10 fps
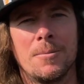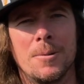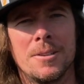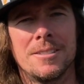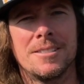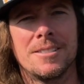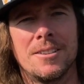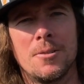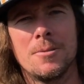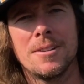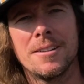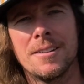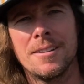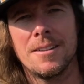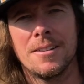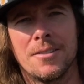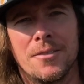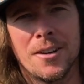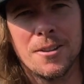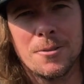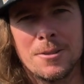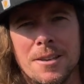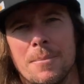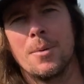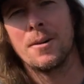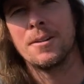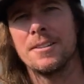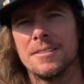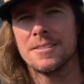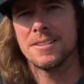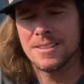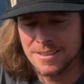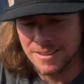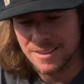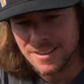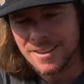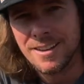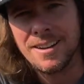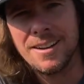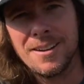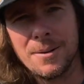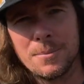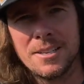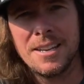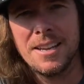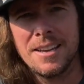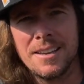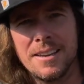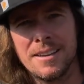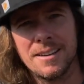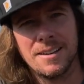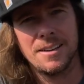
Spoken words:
What is going on, fellow Sambarians? Today I